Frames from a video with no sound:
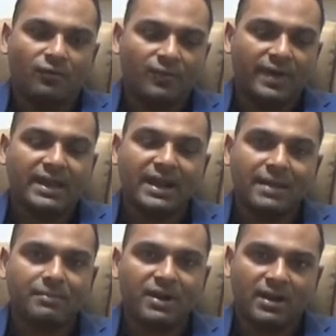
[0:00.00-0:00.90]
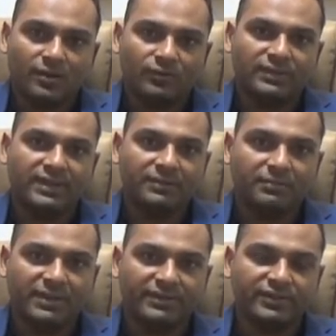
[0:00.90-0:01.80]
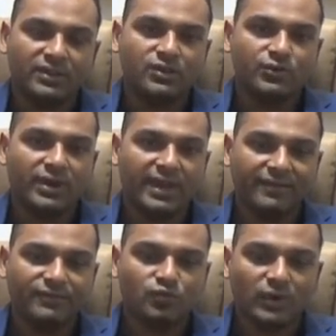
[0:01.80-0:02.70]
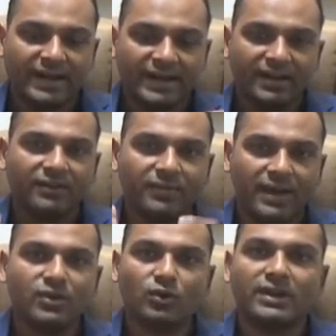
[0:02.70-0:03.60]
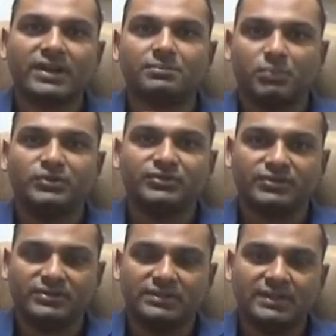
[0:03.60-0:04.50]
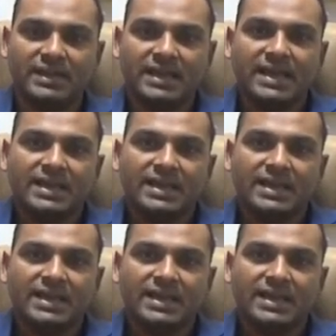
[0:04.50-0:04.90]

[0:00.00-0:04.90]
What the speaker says: Where I am now, that means you have to identify your current position.